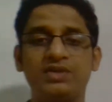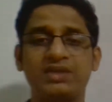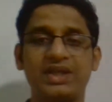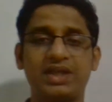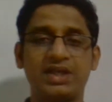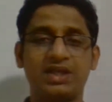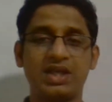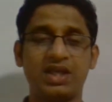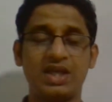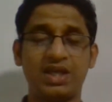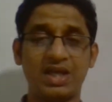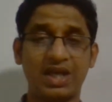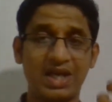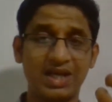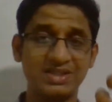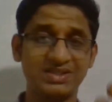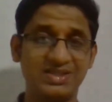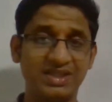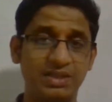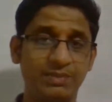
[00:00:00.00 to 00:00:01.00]
that it
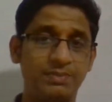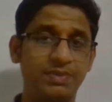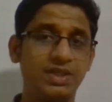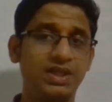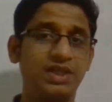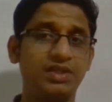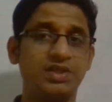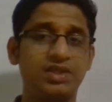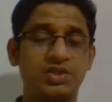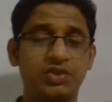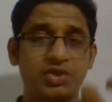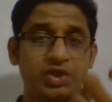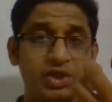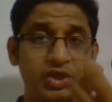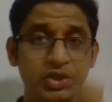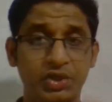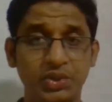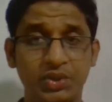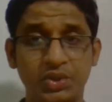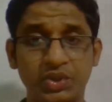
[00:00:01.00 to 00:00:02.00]
has the ability to
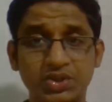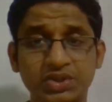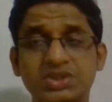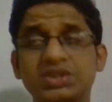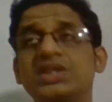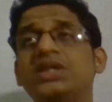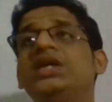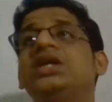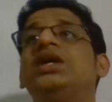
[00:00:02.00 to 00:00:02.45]
reduce